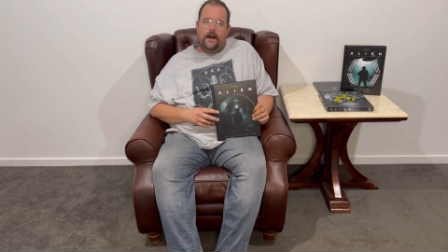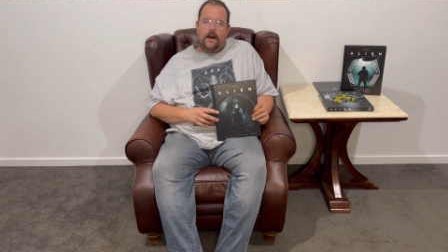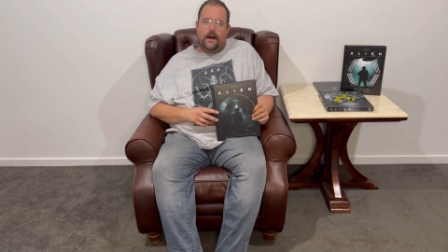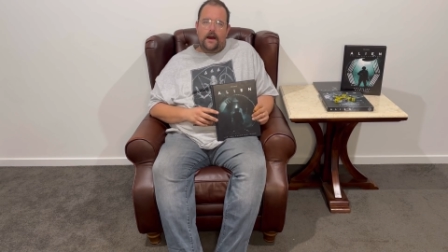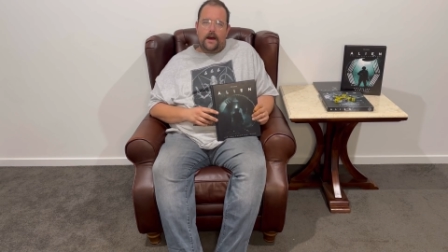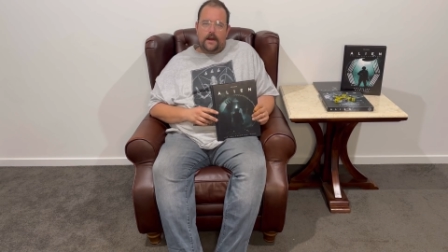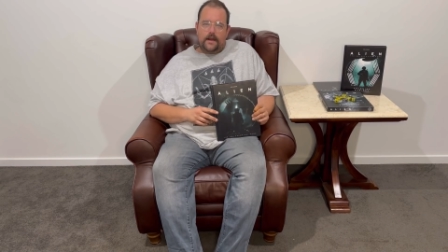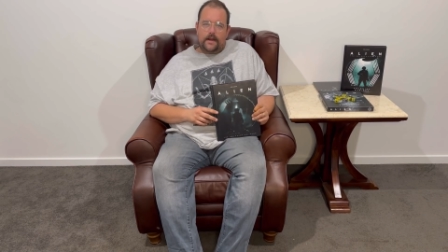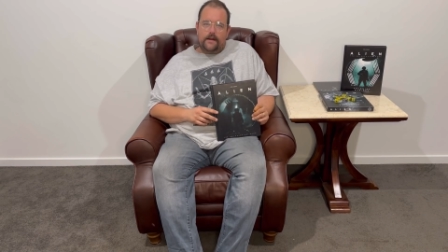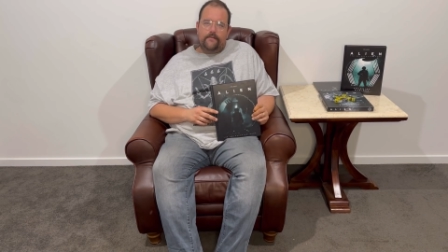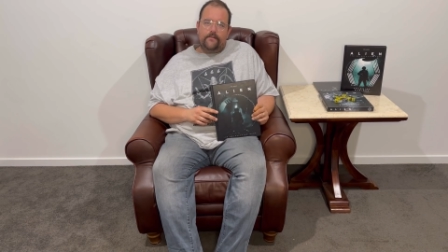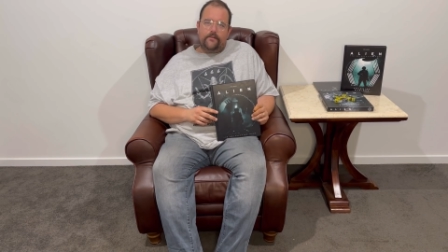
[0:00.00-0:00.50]

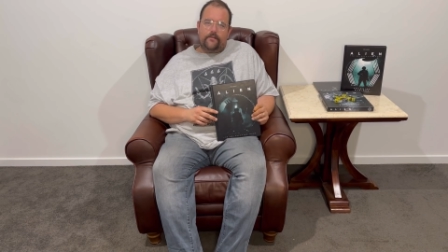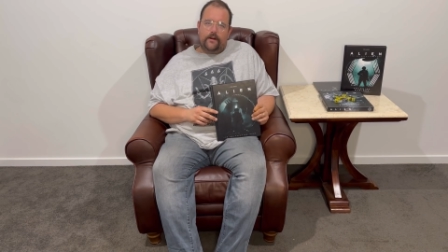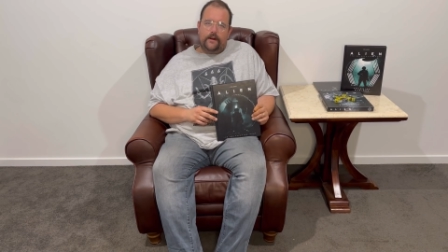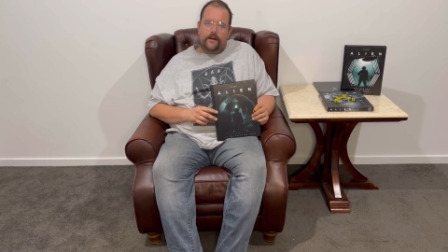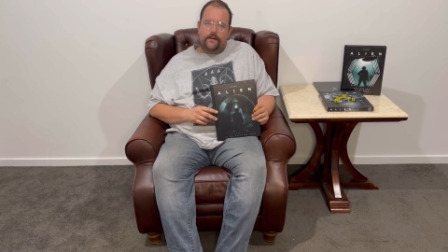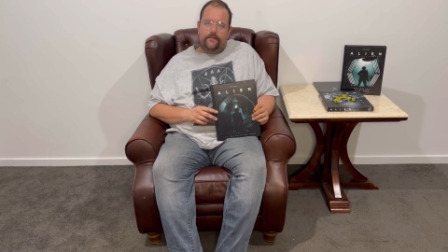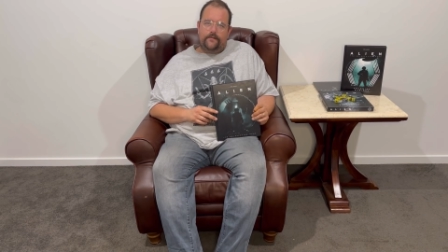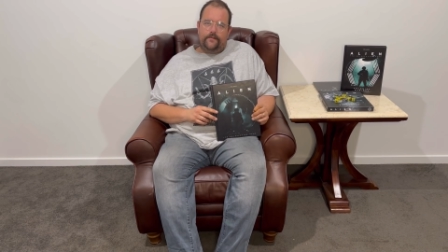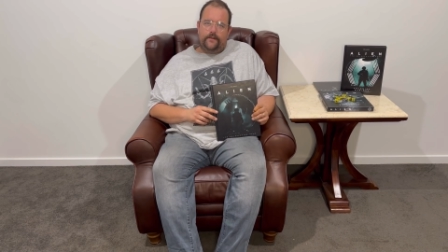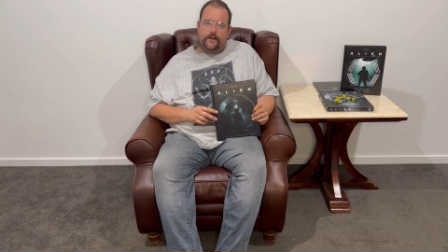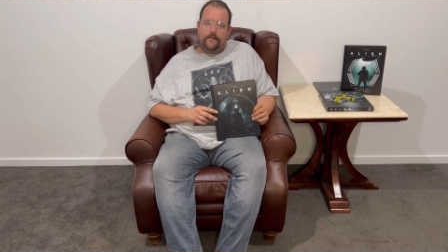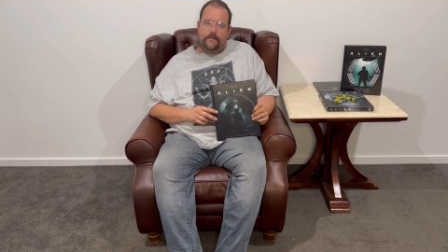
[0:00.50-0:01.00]
Another great
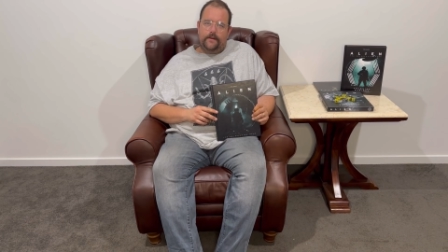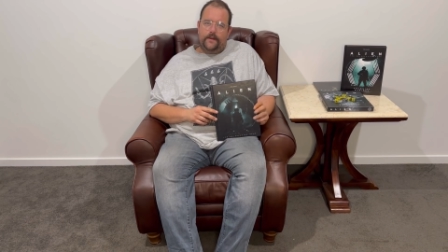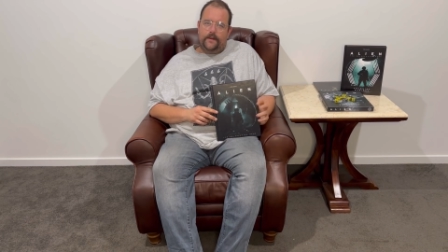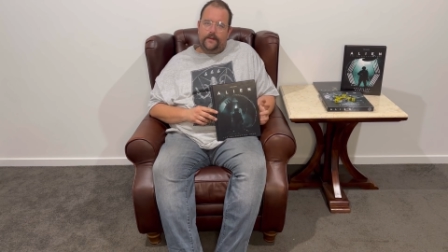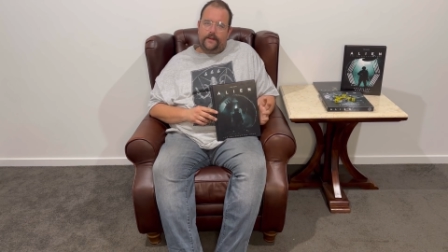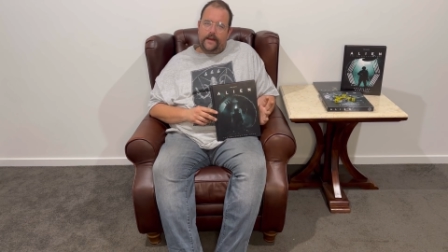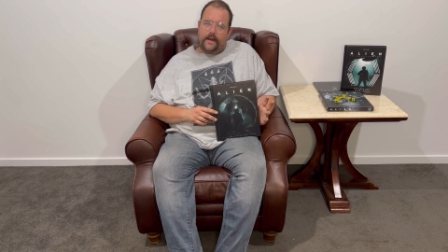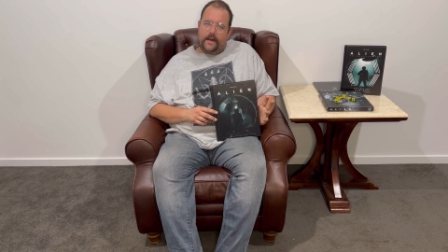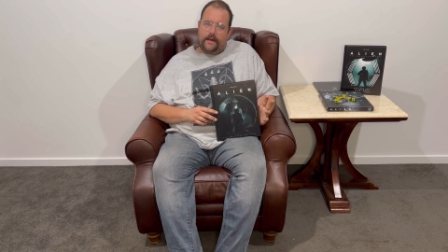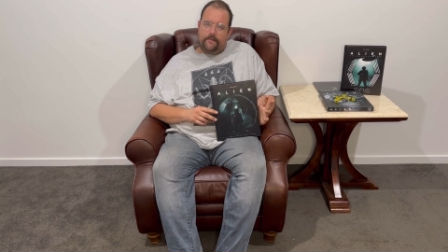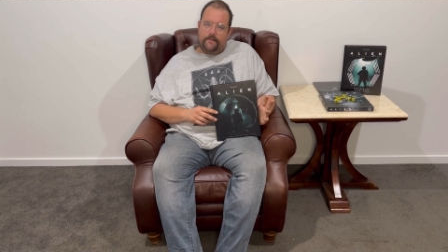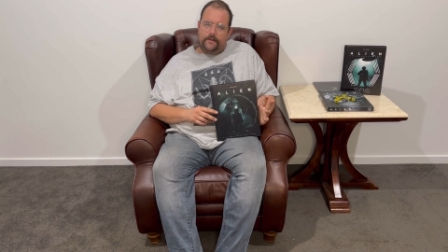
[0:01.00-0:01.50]
thing about the
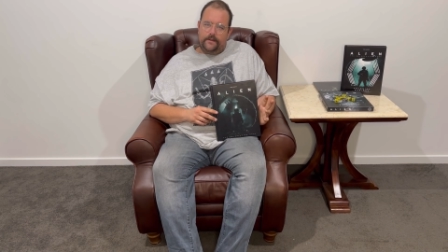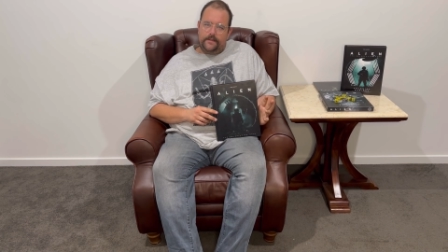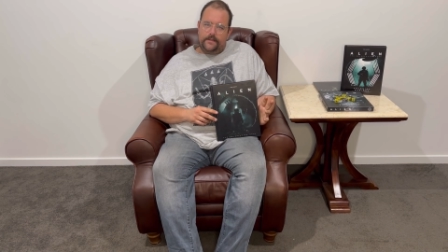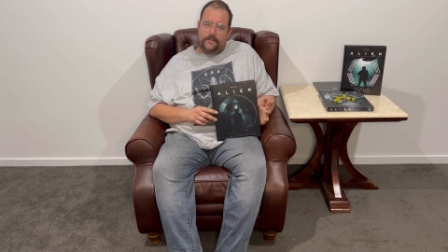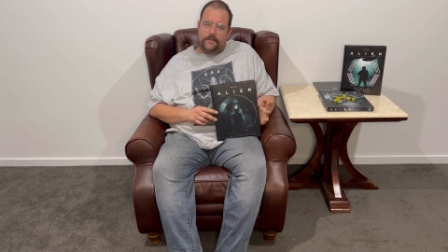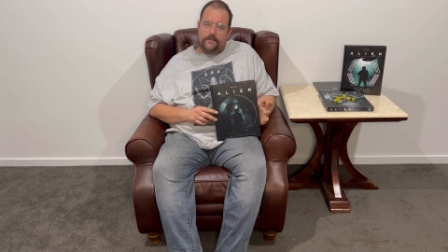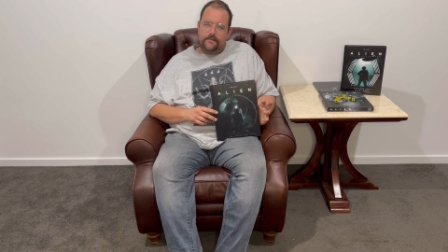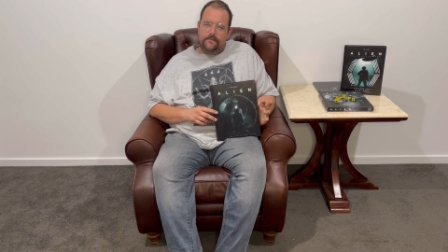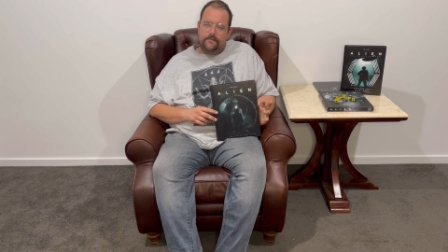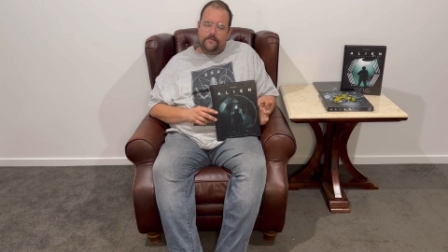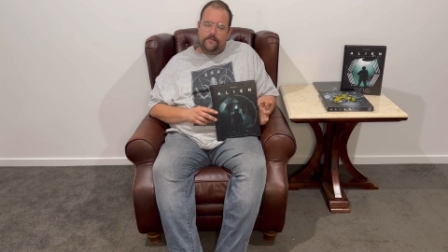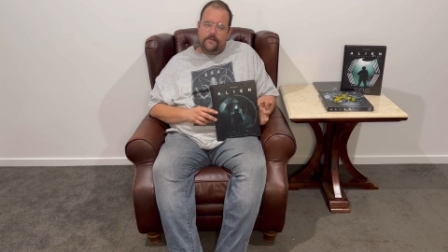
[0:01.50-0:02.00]
game is
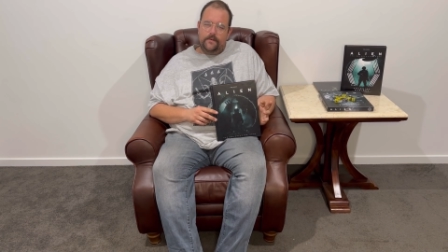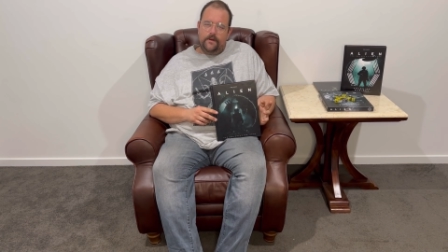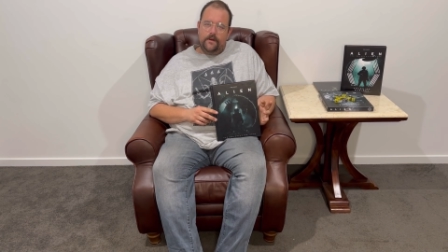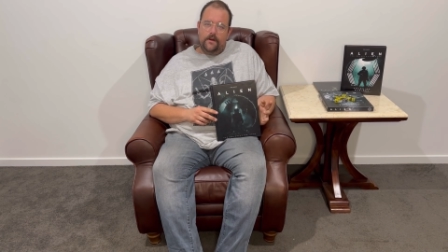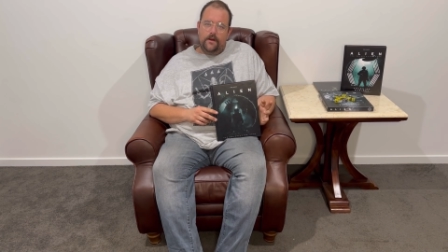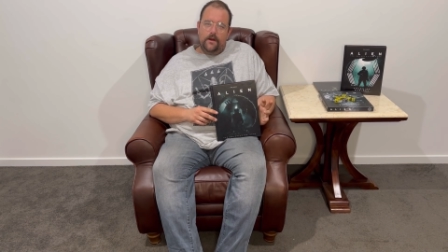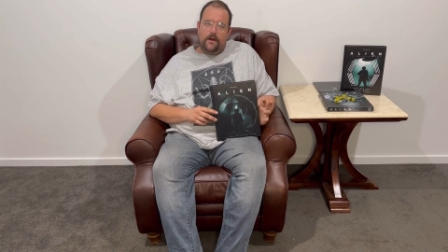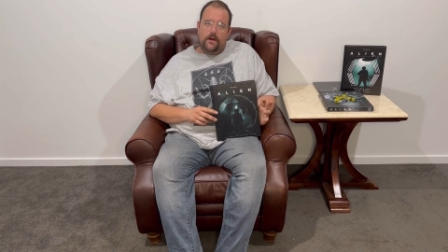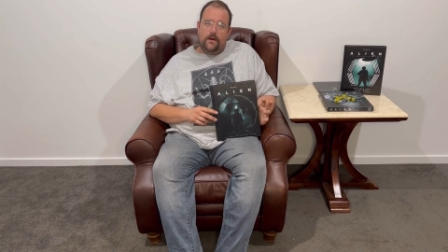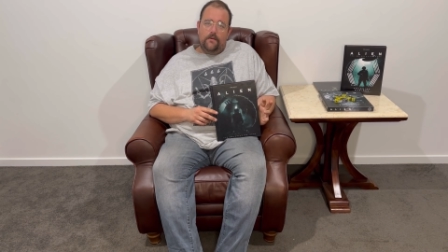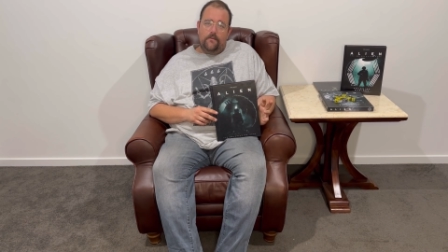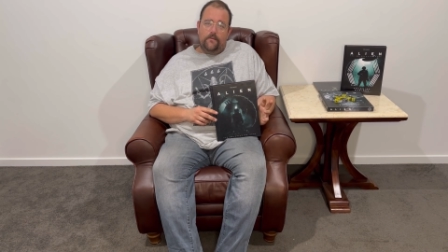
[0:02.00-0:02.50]

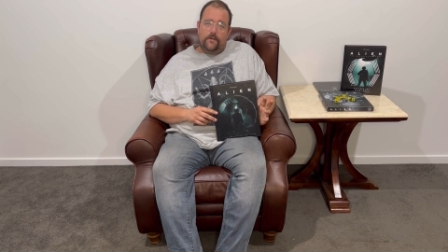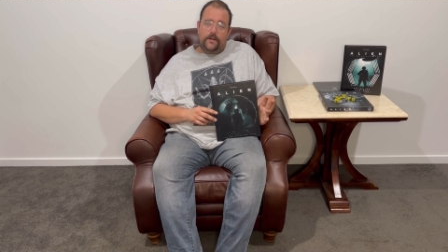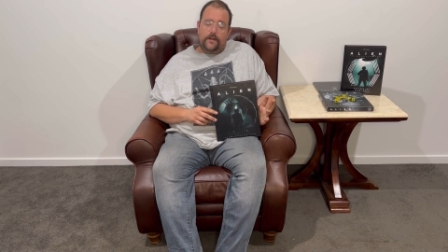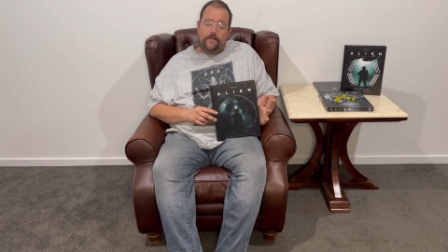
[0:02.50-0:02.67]
when you're